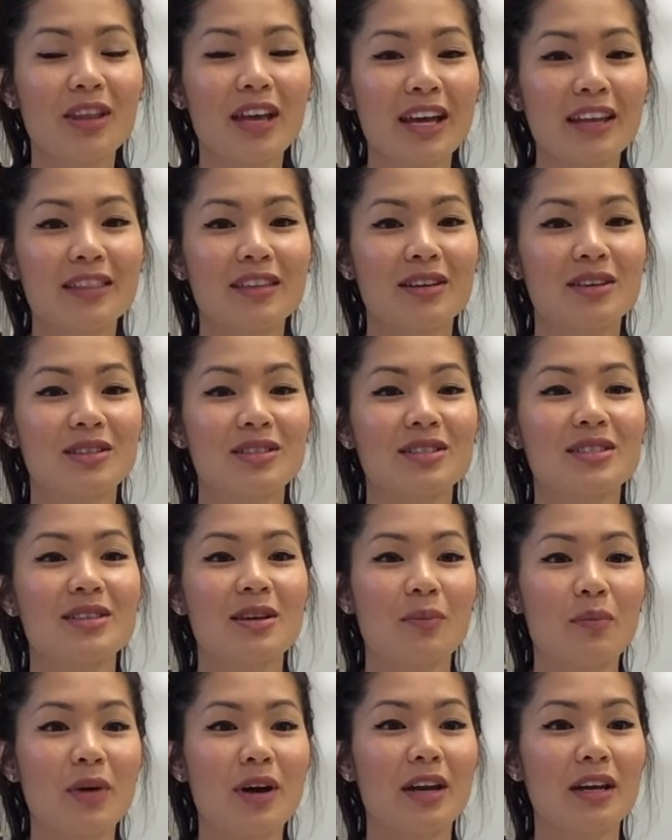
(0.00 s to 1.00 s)
that there's
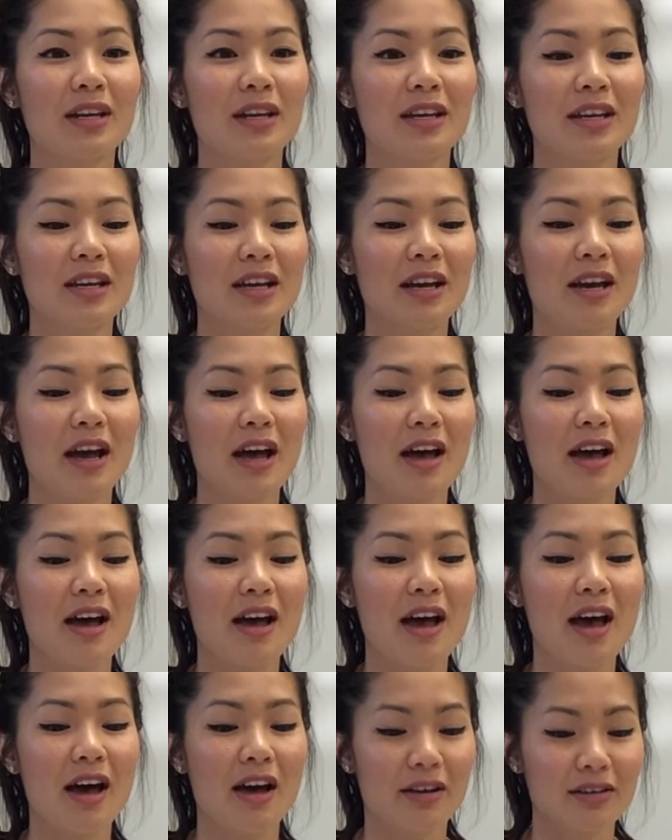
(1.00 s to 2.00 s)
somebody
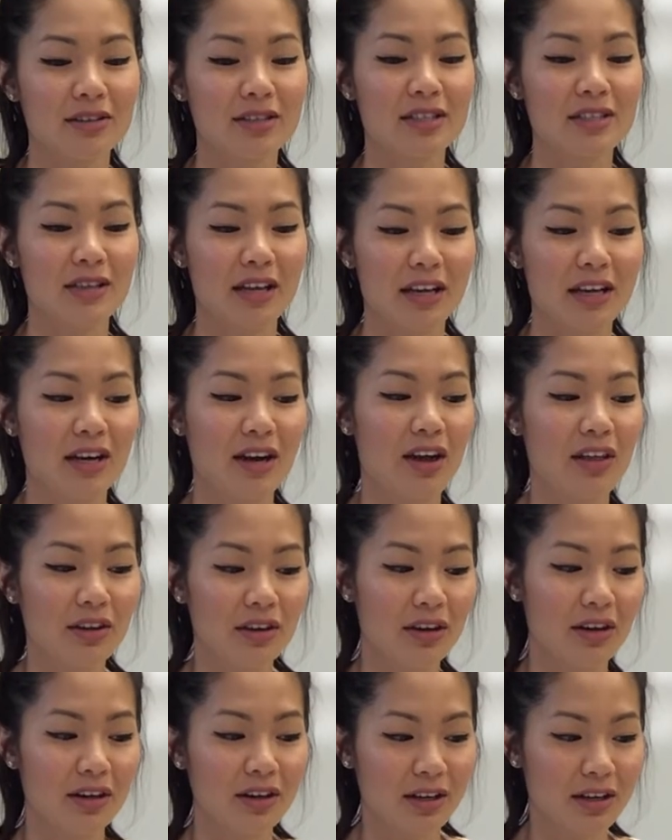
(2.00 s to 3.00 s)
else, like
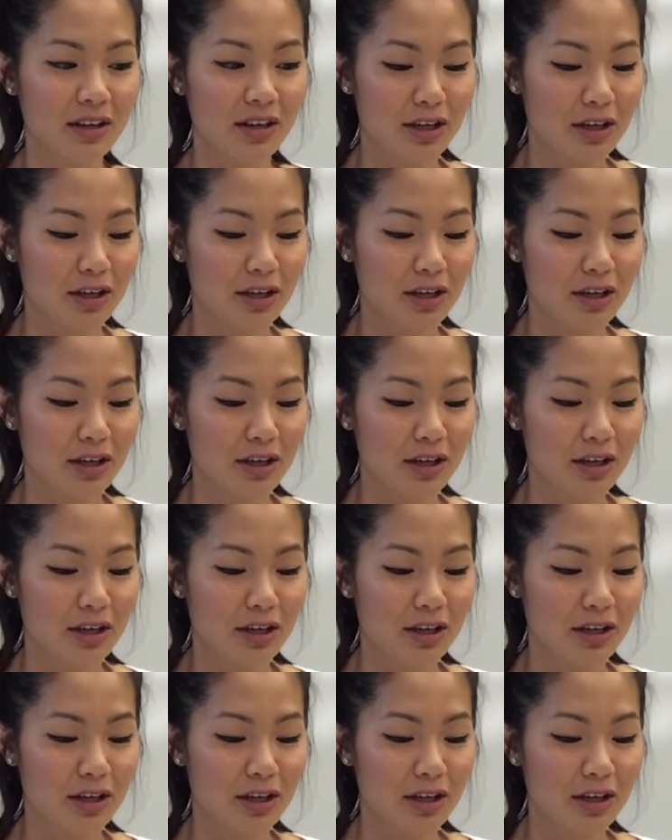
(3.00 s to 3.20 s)
another